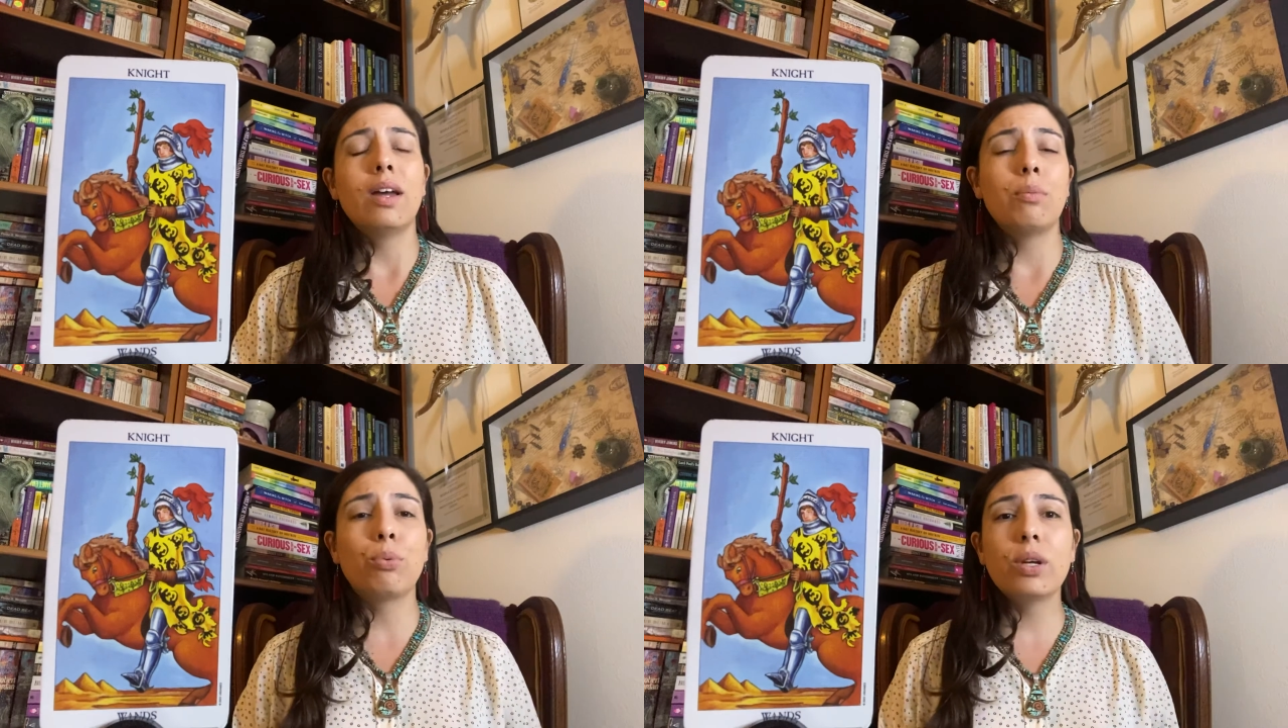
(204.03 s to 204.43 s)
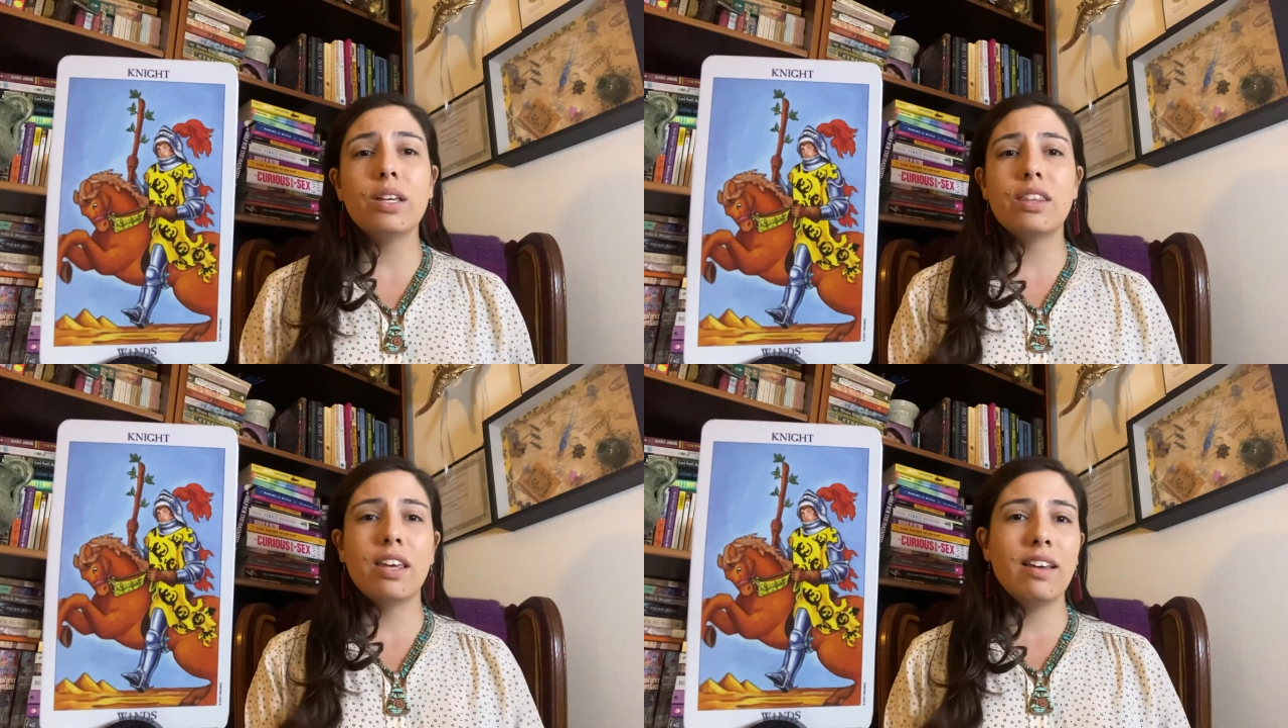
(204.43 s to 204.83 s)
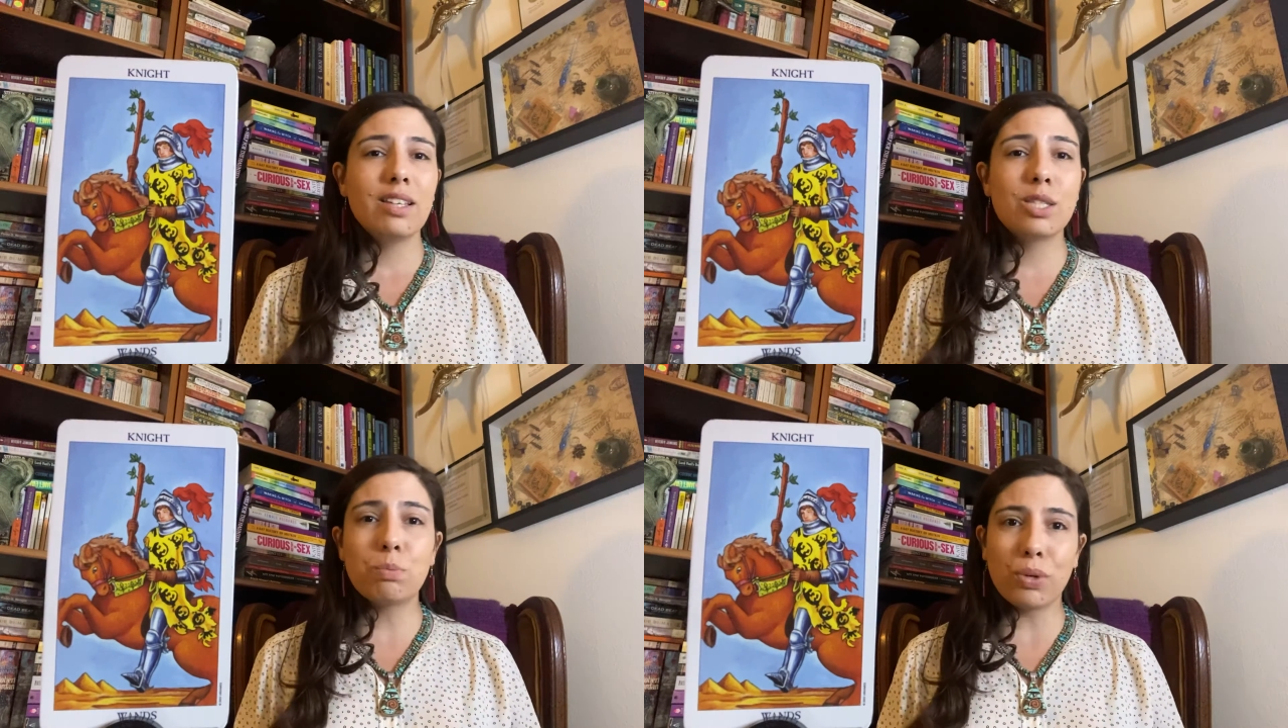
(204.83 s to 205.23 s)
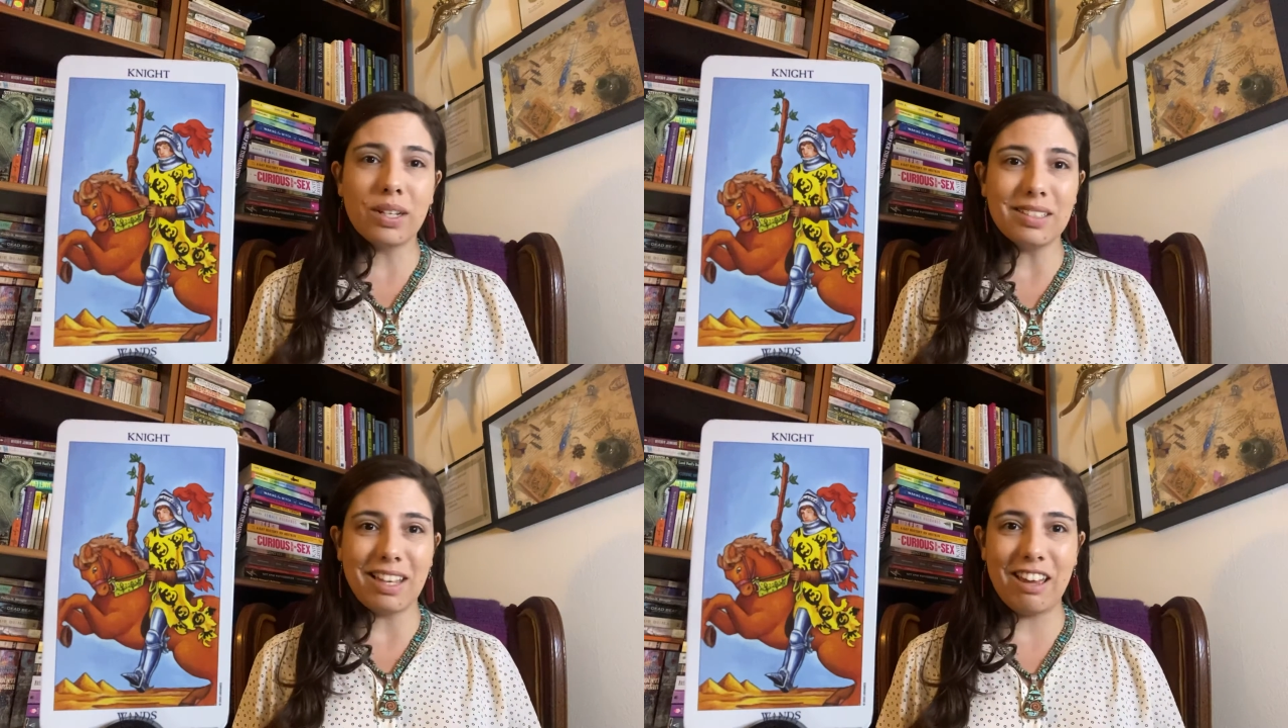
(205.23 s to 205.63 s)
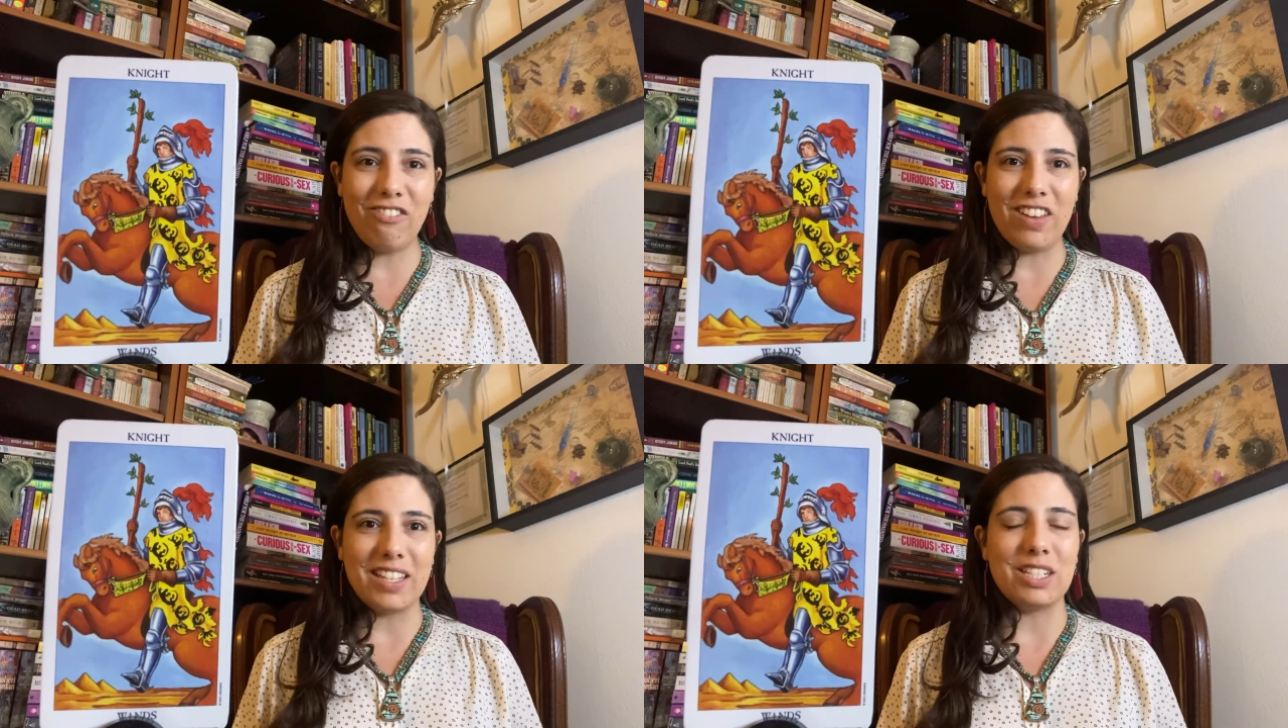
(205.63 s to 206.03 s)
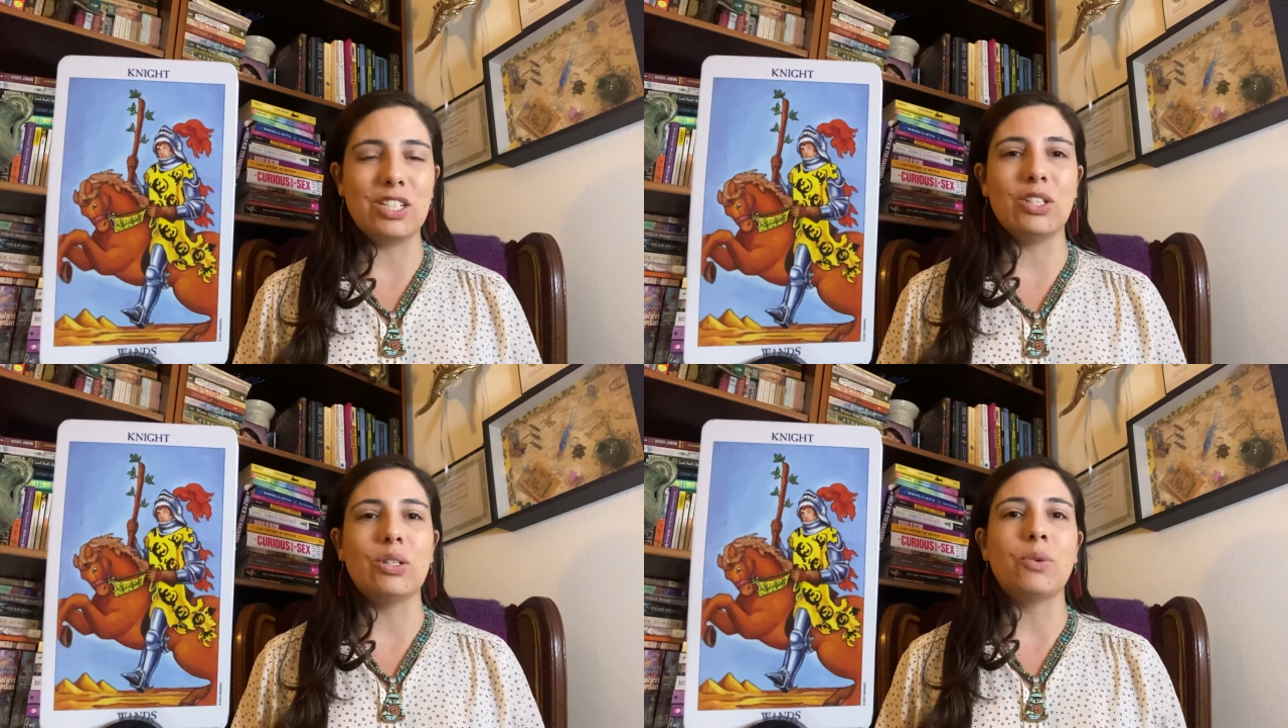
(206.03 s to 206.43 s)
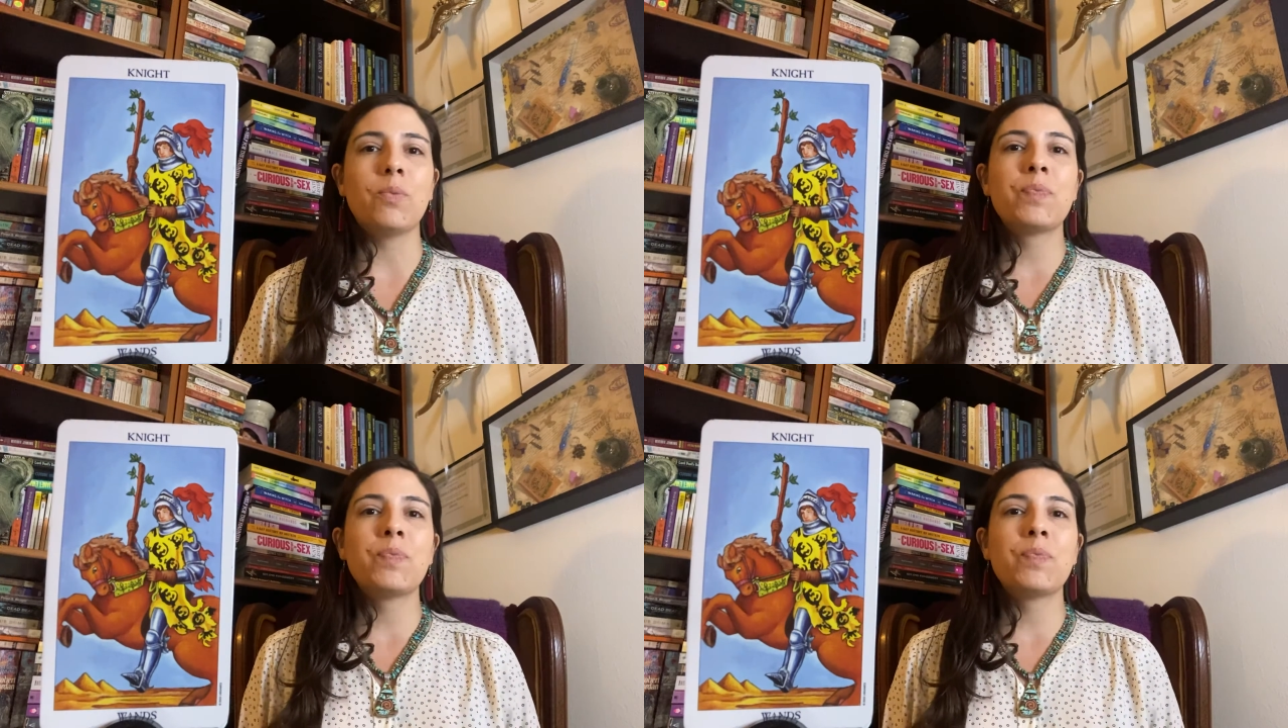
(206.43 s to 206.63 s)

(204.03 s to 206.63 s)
breathe spring life into?